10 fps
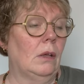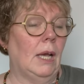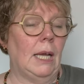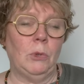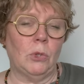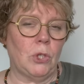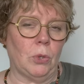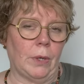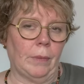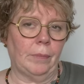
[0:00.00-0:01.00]
I'm not
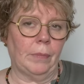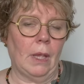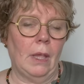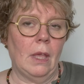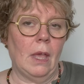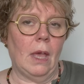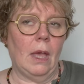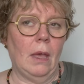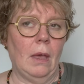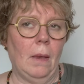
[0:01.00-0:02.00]
sure.
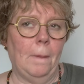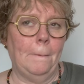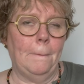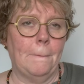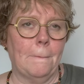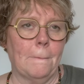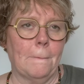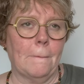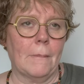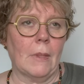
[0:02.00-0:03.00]

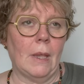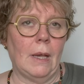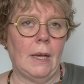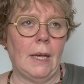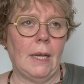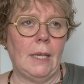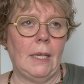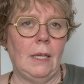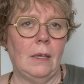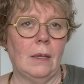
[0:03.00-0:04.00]
I